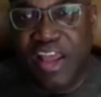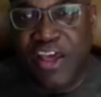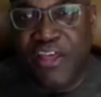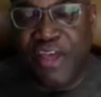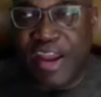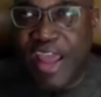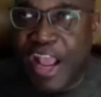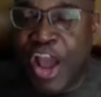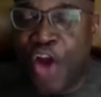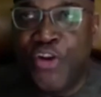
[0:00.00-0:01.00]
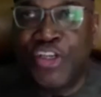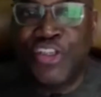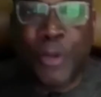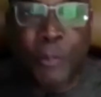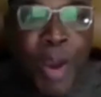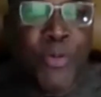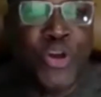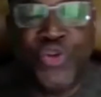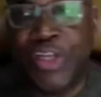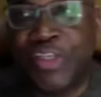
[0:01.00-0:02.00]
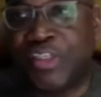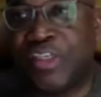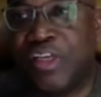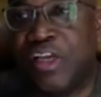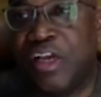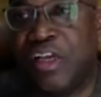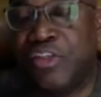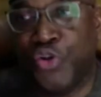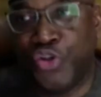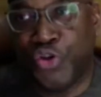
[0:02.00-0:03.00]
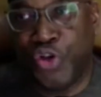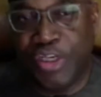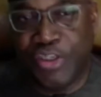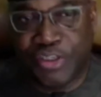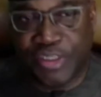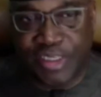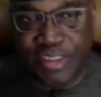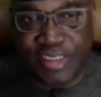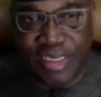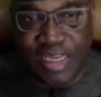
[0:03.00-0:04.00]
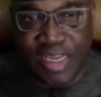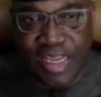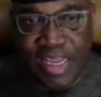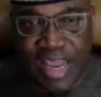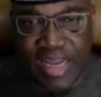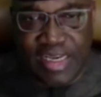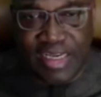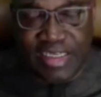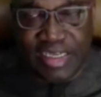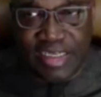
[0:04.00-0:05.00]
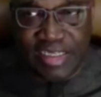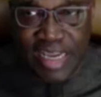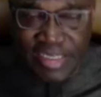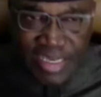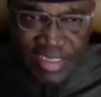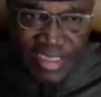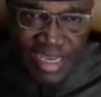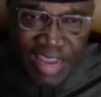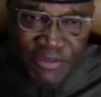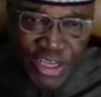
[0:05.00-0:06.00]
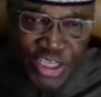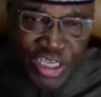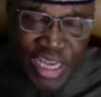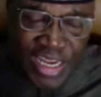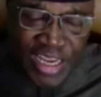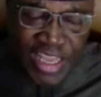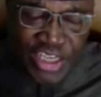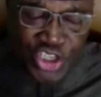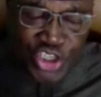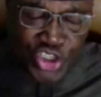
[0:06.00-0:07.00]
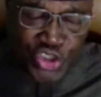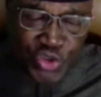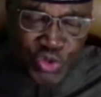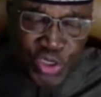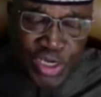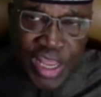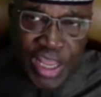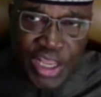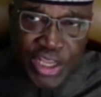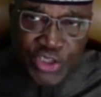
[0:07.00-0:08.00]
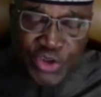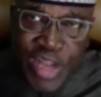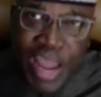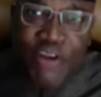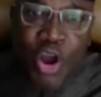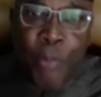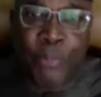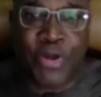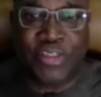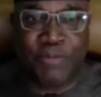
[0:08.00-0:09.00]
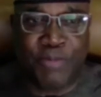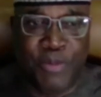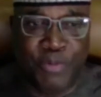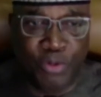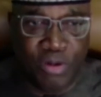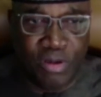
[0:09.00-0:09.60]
that encourages or perpetrates social injustice. And he says that the leader should never oppress the people.